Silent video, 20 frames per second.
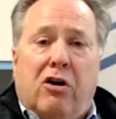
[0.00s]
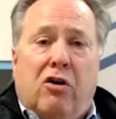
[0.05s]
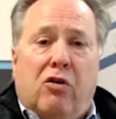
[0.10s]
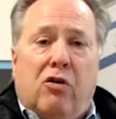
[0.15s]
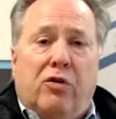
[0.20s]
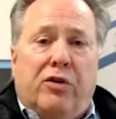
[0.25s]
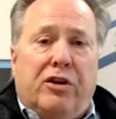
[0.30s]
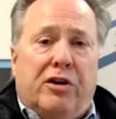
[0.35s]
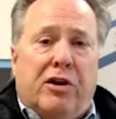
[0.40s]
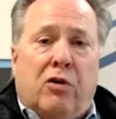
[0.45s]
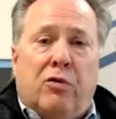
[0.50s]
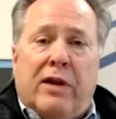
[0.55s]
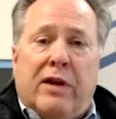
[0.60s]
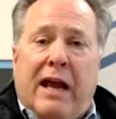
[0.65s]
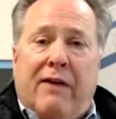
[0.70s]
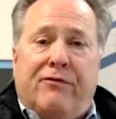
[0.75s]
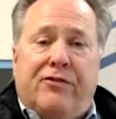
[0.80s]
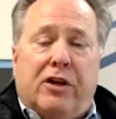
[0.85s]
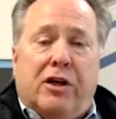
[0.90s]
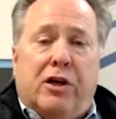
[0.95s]
So you
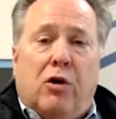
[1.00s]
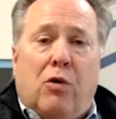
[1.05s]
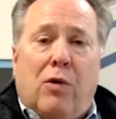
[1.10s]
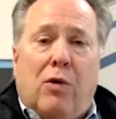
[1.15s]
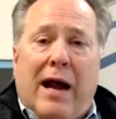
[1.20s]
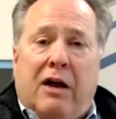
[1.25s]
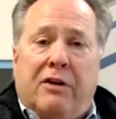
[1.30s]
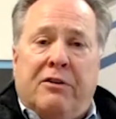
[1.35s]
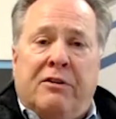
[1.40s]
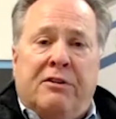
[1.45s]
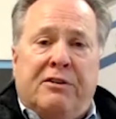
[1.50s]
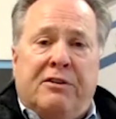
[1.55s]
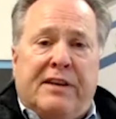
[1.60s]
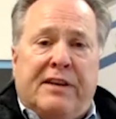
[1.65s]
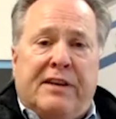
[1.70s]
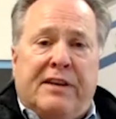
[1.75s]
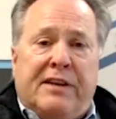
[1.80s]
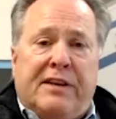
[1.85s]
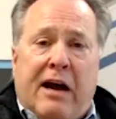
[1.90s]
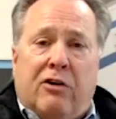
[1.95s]
don't have to go out
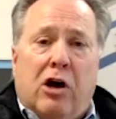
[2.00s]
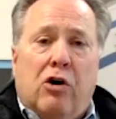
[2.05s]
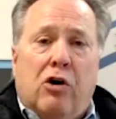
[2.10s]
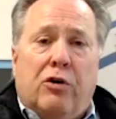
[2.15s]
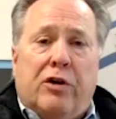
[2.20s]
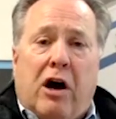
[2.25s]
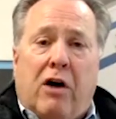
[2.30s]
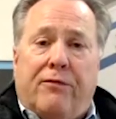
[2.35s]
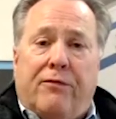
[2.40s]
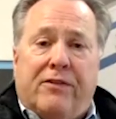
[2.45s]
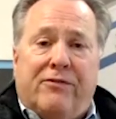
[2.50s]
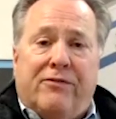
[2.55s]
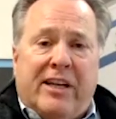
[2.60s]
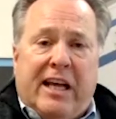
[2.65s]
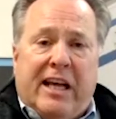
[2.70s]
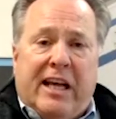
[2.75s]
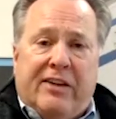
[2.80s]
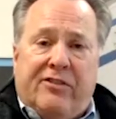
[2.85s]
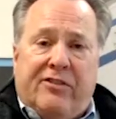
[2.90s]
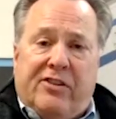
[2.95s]
and download
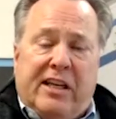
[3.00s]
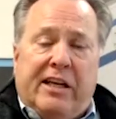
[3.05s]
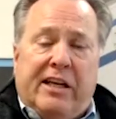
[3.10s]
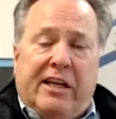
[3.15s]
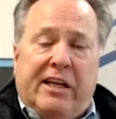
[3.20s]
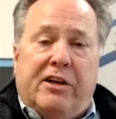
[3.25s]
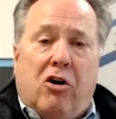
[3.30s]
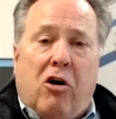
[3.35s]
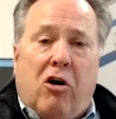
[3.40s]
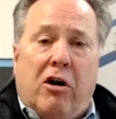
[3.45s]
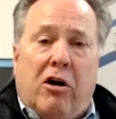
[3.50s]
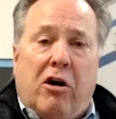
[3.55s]
off of an SD